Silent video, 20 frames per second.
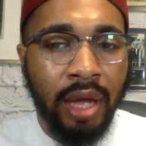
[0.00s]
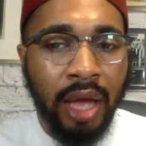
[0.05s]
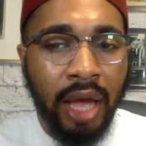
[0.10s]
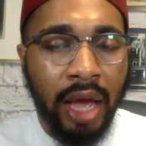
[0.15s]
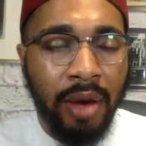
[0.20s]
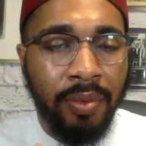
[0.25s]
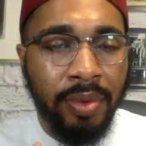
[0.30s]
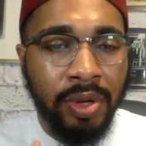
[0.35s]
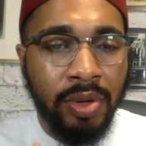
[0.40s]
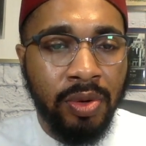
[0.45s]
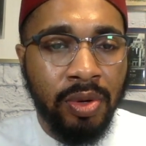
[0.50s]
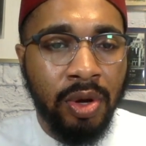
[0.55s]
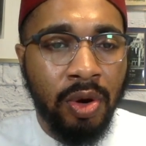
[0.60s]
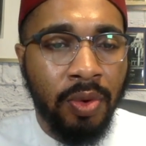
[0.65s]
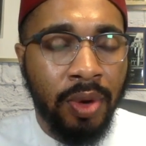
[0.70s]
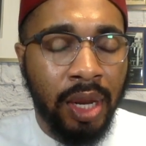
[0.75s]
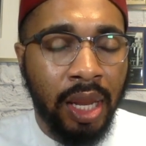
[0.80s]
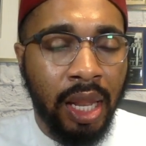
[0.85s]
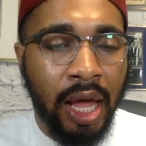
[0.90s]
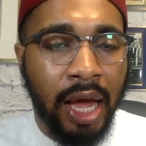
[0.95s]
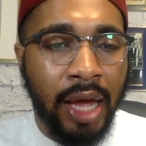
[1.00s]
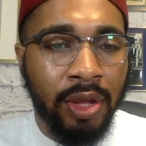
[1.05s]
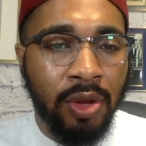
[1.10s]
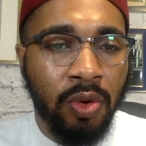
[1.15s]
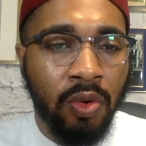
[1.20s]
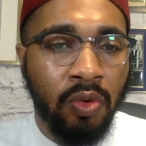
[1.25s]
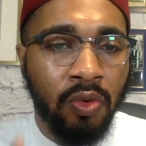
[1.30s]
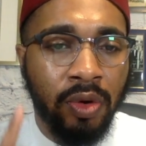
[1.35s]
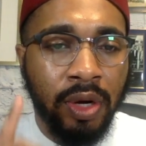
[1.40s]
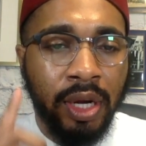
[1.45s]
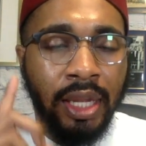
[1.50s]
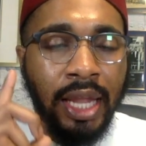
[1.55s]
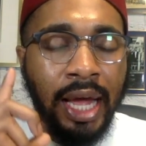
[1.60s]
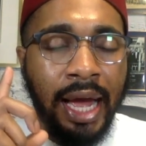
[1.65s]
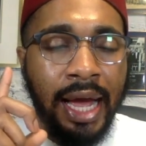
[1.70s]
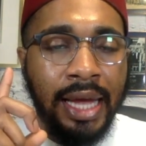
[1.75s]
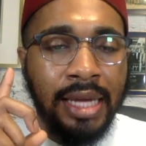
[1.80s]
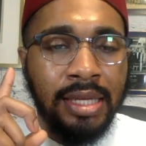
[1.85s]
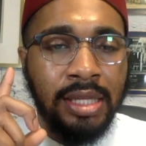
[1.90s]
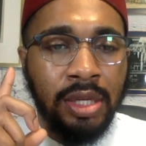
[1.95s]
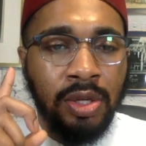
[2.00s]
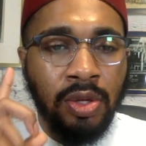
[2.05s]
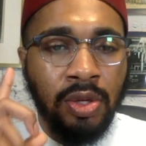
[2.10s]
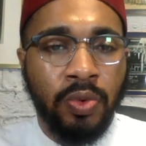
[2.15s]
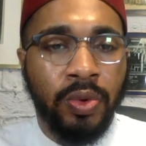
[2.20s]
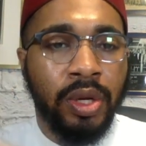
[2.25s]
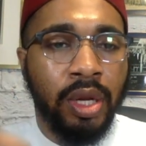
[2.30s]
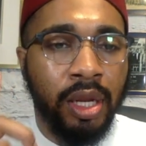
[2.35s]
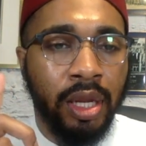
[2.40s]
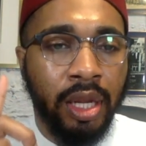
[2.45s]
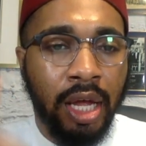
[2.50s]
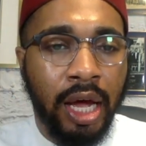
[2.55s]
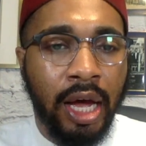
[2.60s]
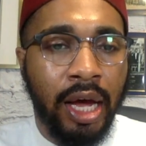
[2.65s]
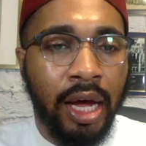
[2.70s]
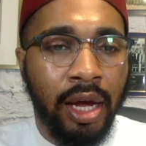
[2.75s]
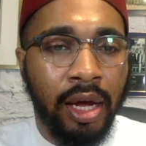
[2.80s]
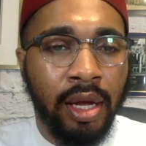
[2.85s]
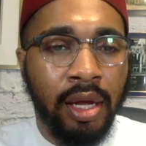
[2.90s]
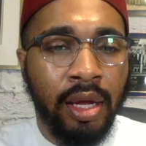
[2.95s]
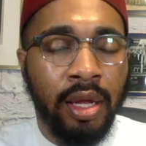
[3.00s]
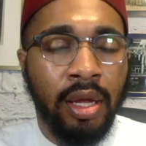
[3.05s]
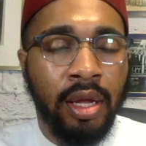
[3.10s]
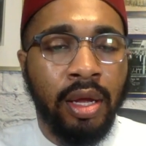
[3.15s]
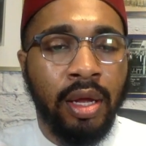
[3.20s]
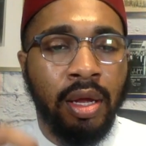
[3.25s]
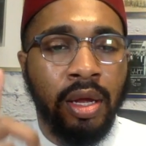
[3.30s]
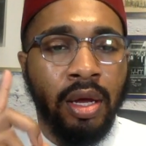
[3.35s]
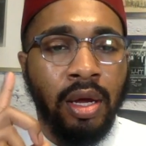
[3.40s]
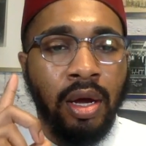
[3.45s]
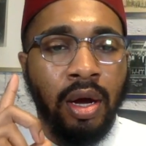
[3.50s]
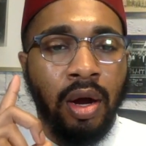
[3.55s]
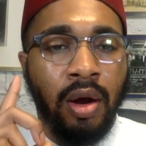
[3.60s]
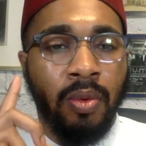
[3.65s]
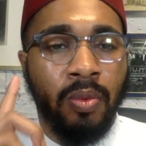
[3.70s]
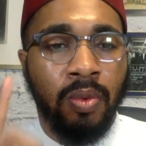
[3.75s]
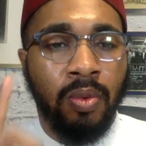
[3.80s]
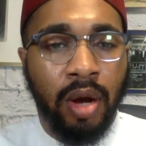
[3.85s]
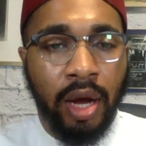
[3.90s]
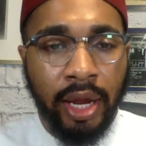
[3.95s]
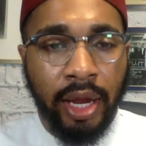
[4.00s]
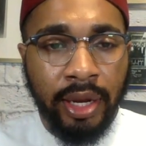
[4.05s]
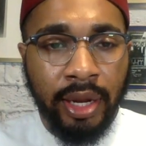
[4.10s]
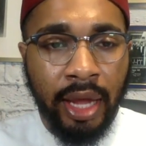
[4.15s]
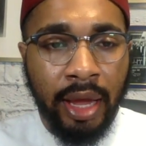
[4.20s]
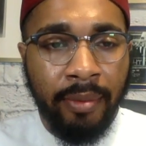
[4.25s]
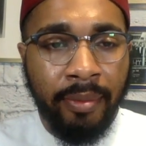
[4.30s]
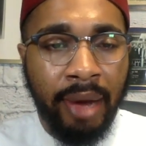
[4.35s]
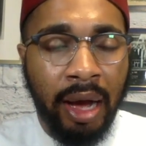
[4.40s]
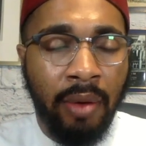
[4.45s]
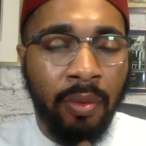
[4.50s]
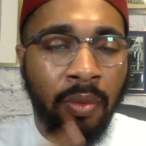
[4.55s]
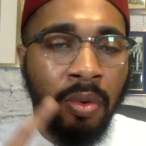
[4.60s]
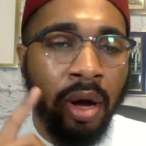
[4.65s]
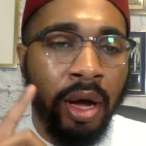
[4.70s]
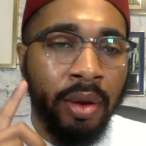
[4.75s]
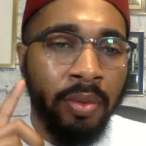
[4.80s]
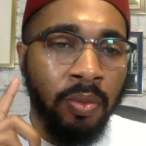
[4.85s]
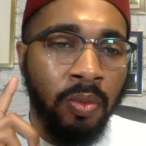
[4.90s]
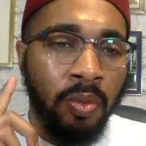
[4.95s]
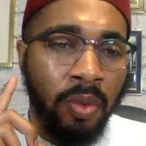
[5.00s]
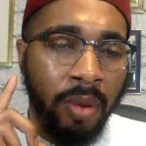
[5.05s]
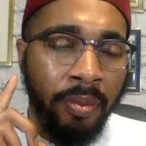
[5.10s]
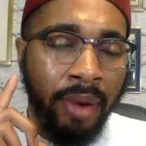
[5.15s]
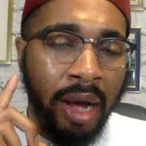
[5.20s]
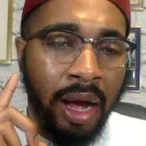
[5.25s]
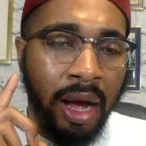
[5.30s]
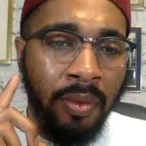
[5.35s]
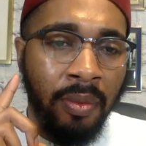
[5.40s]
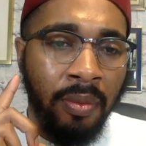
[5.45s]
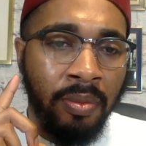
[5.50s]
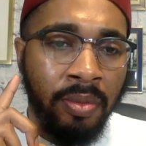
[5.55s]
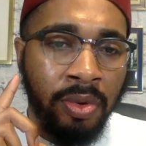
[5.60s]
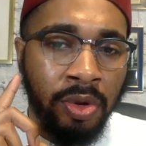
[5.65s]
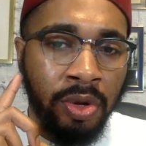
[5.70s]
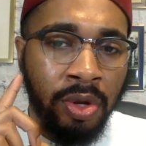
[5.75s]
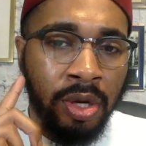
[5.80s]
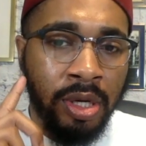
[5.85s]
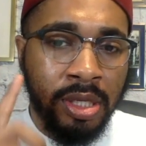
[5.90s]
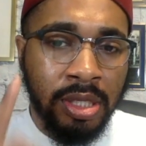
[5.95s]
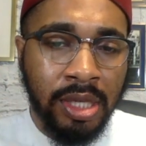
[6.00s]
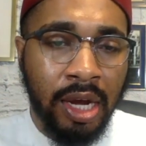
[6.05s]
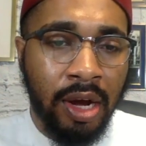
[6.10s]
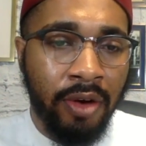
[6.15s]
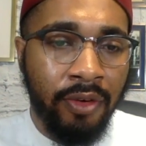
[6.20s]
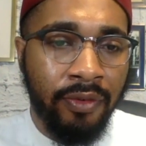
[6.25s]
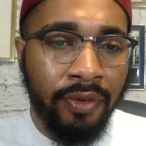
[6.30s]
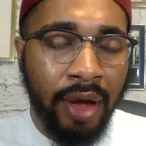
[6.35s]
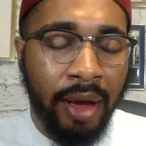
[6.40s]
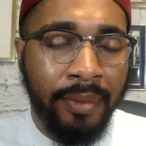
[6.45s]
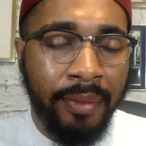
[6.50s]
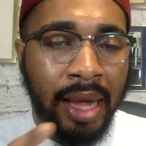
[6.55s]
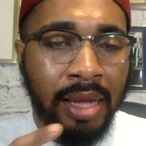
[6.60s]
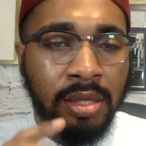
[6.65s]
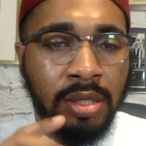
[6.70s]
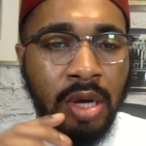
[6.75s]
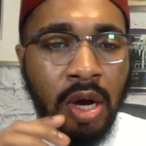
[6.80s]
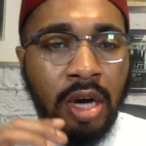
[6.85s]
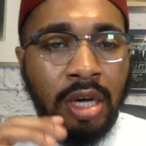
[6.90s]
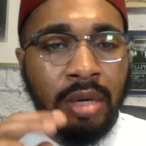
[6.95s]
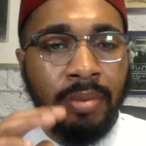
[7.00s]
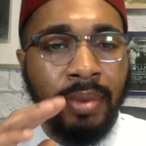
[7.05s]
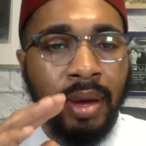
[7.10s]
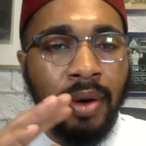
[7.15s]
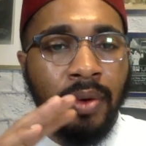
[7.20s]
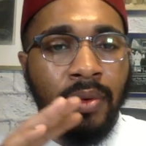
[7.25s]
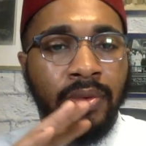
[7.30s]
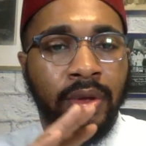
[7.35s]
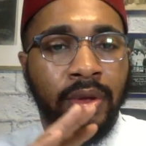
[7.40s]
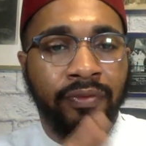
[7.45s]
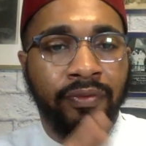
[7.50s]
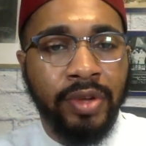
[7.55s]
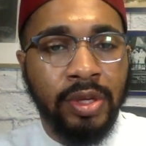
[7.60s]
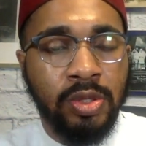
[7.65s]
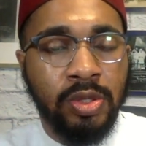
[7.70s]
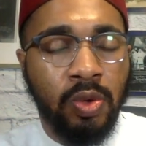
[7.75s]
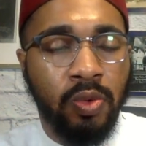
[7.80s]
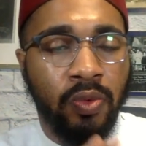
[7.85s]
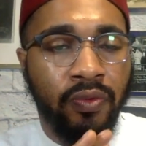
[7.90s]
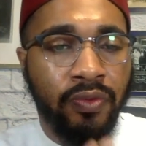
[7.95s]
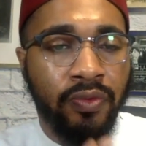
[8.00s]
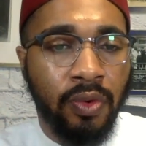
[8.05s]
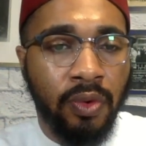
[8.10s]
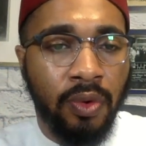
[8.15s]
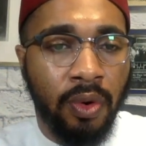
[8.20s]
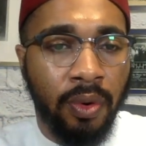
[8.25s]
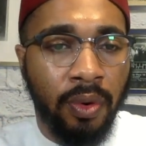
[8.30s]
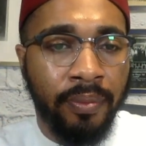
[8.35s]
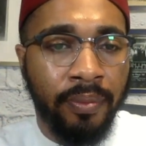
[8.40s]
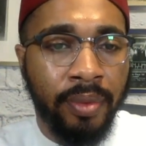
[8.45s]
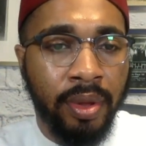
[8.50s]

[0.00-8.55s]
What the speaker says: and when you know Allah, you'll realize that you and Allah are one. And by what? About yourself, I'm not talking about your physical form,